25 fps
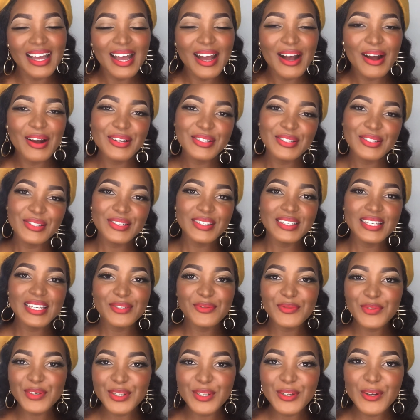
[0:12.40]
On today's
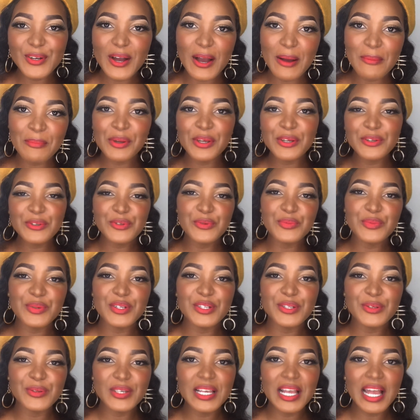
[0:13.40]
video, I'm going to be
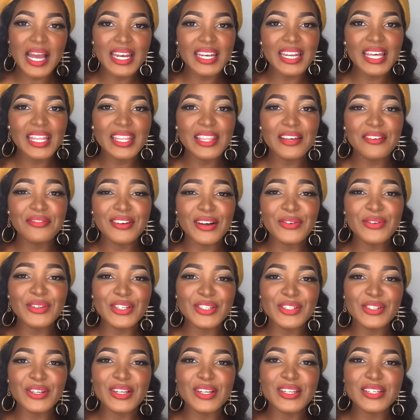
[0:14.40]
doing another
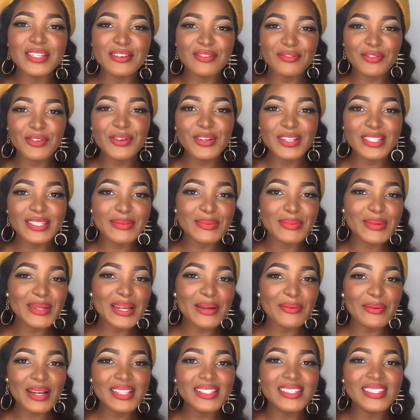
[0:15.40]
foundation review. It's been a
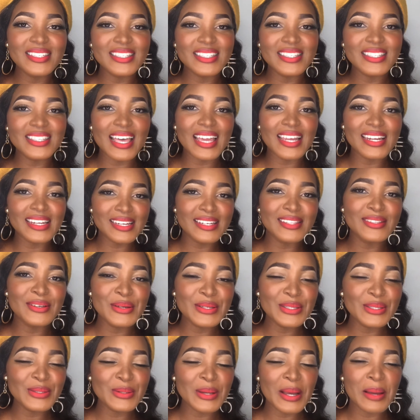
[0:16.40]
while since I did
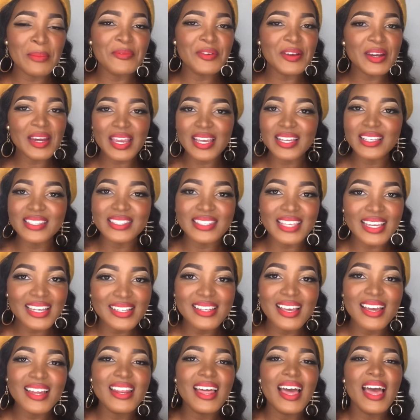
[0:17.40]
this, so I'm very
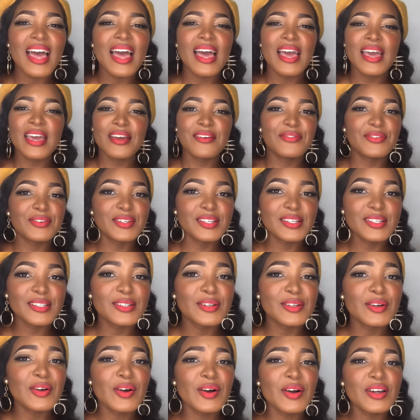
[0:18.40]
excited. If you didn't
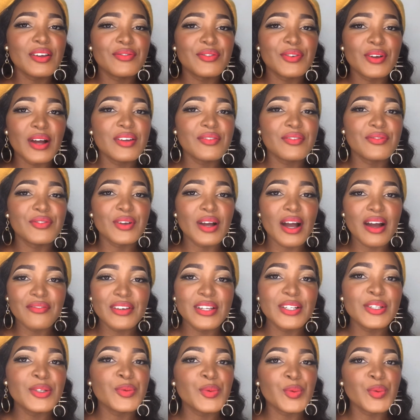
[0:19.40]
know, if you
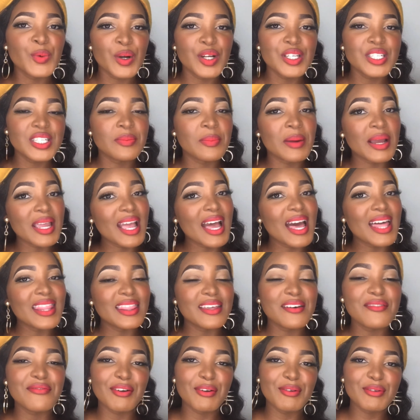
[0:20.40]
haven't watched my other
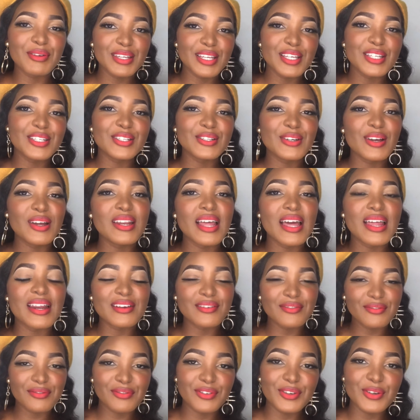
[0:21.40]
foundation
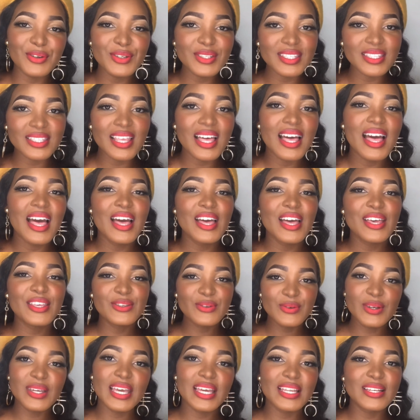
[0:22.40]
reviews,
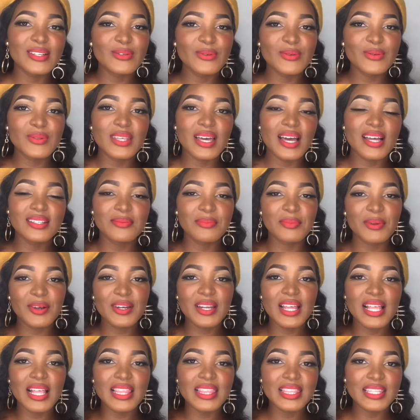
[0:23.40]
you can do that. I'm
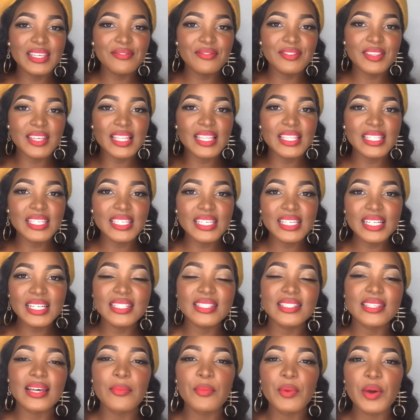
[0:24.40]
gonna leave the link
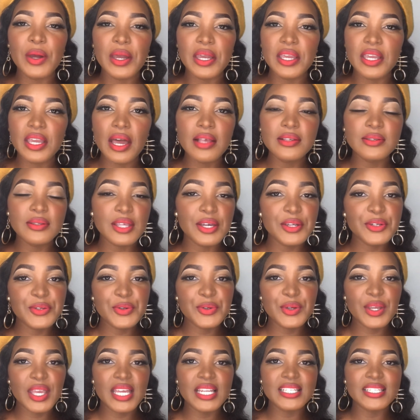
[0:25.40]
somewhere here so that you
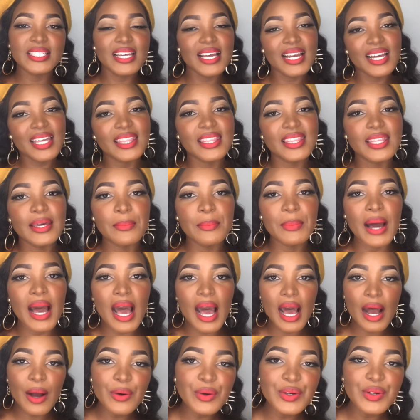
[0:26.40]
can check them
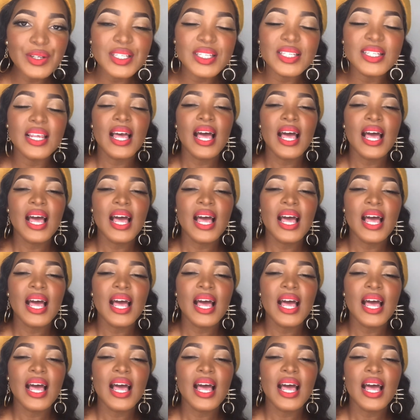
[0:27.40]
out.